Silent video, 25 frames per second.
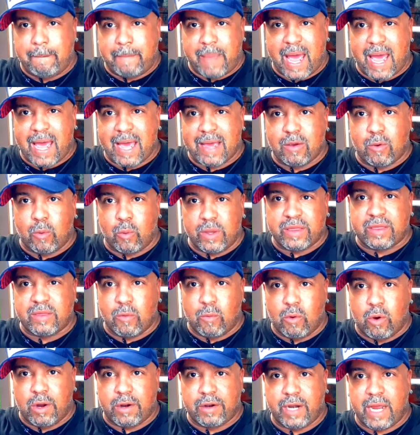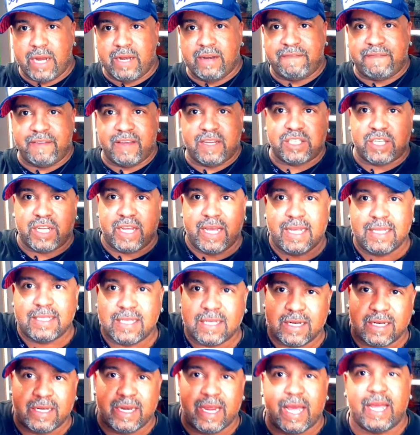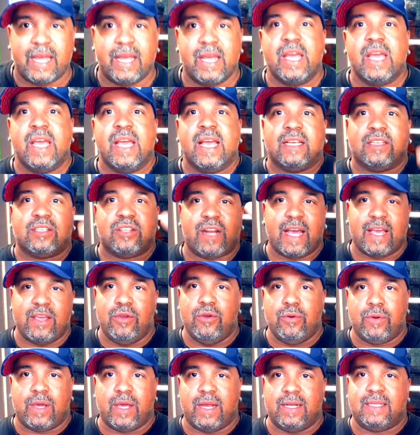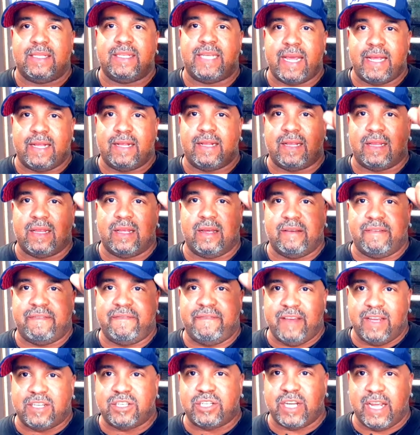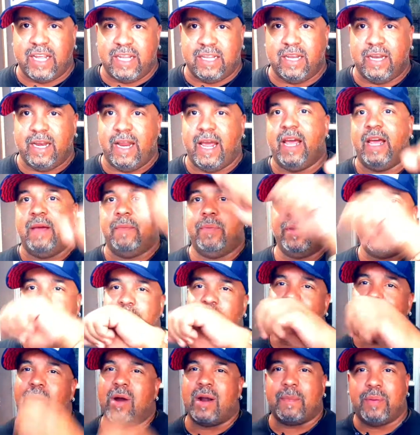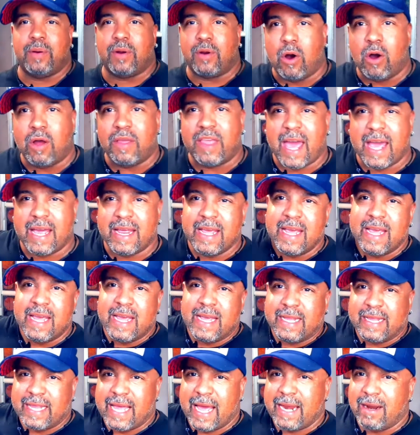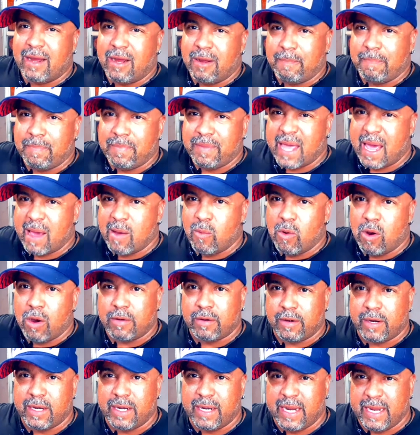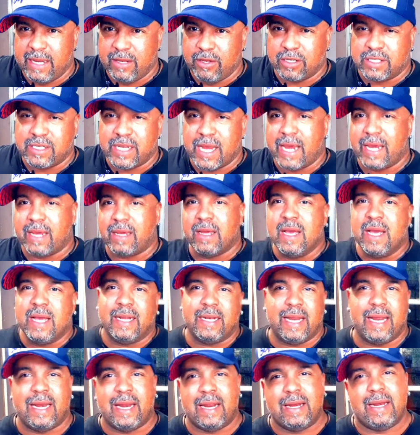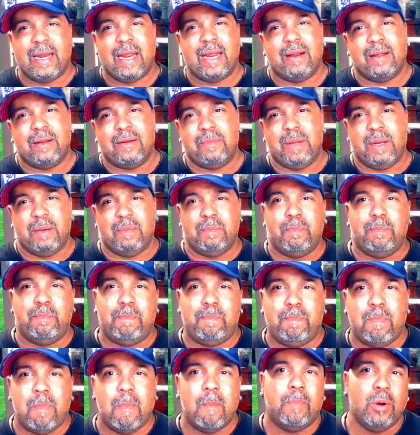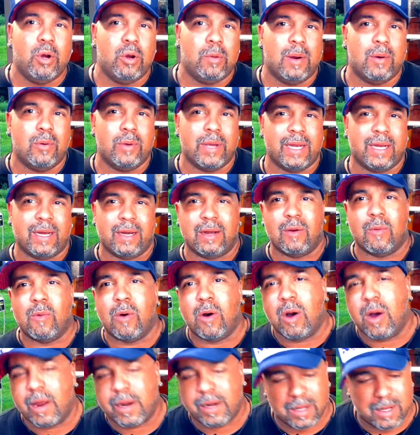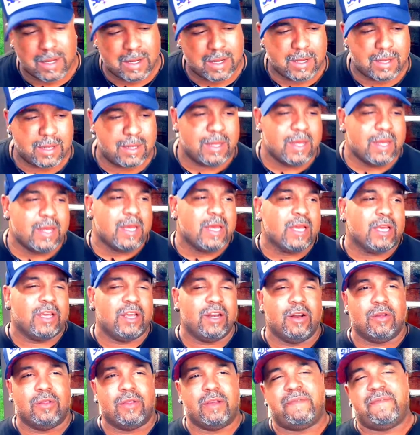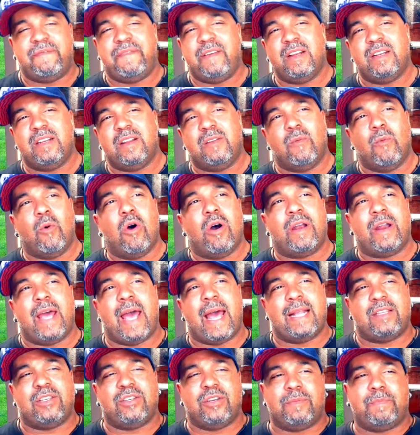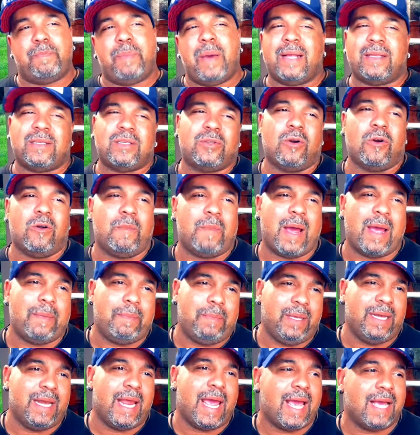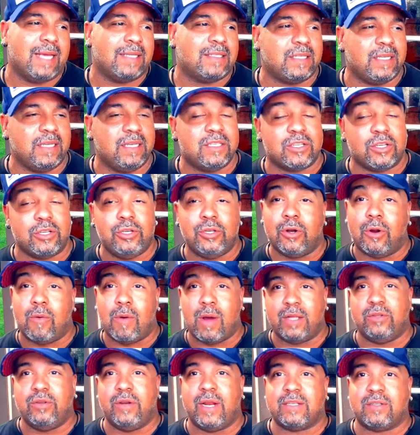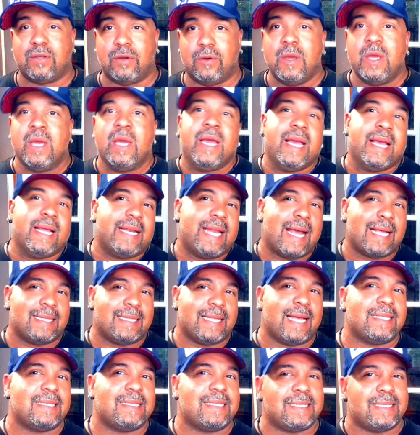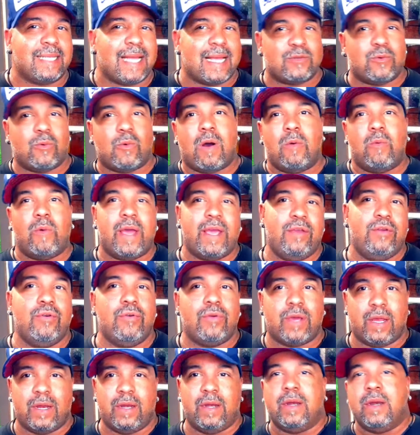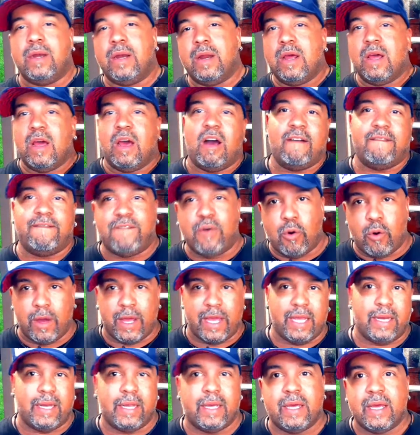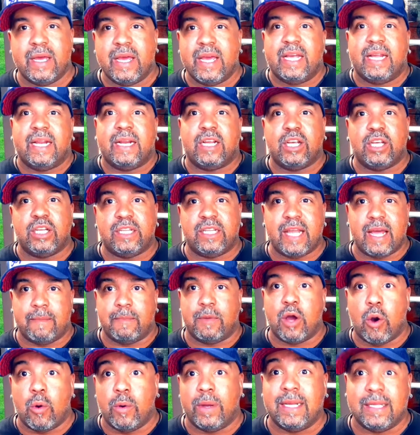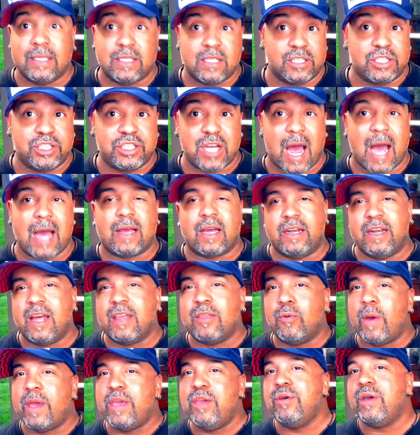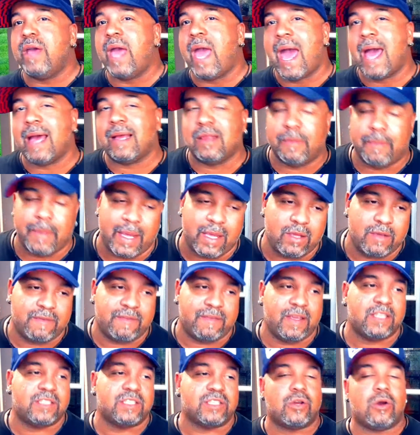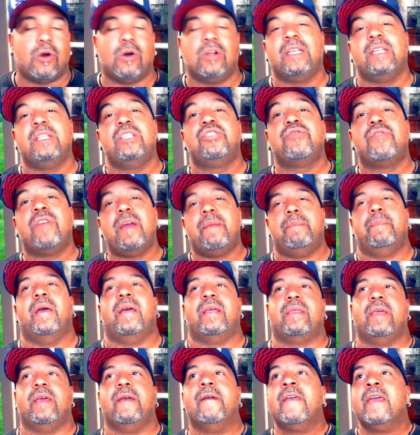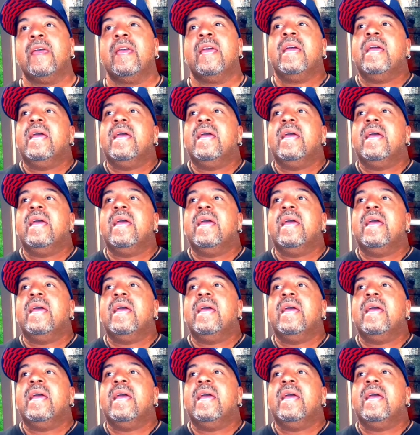bag with the water and the fish into the net so that you can take the fish in the net and put it. You don't want to put all that water in your tank. They done been boo-booing in the water. The water at your pet store might be nasty, so you don't want to do that. So that's one way you can avoid them going into shock. Another way you can acclimate your fish is called a drip method.